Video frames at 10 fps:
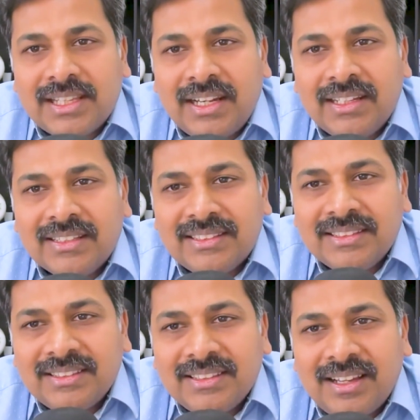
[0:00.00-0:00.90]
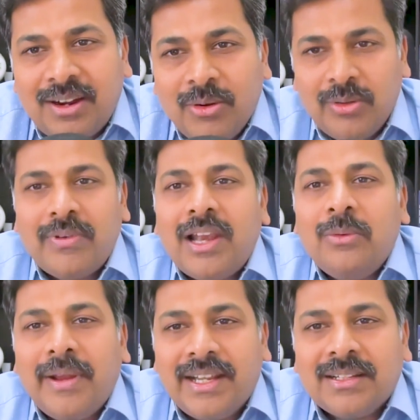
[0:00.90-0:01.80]
and how do you
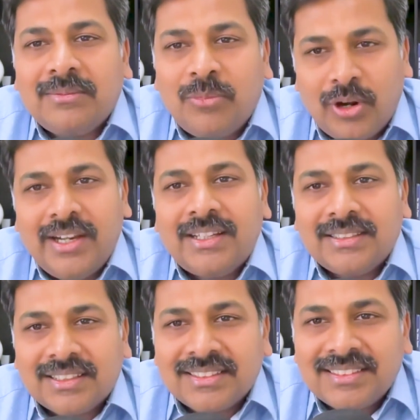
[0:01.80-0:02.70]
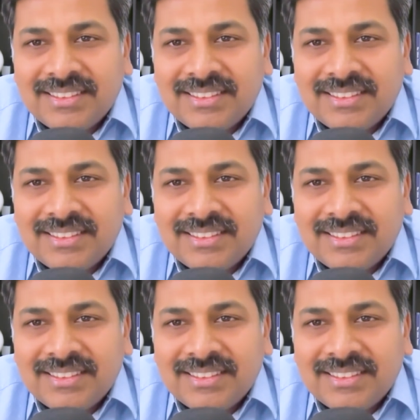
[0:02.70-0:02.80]
evaluate, monitor?